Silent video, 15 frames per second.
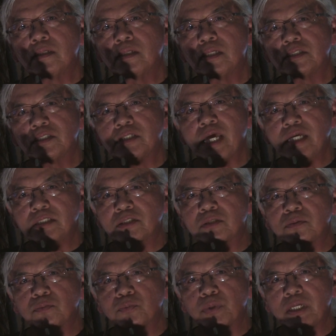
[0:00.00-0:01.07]
the
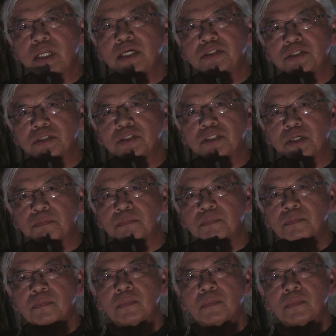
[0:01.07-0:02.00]
state's relationship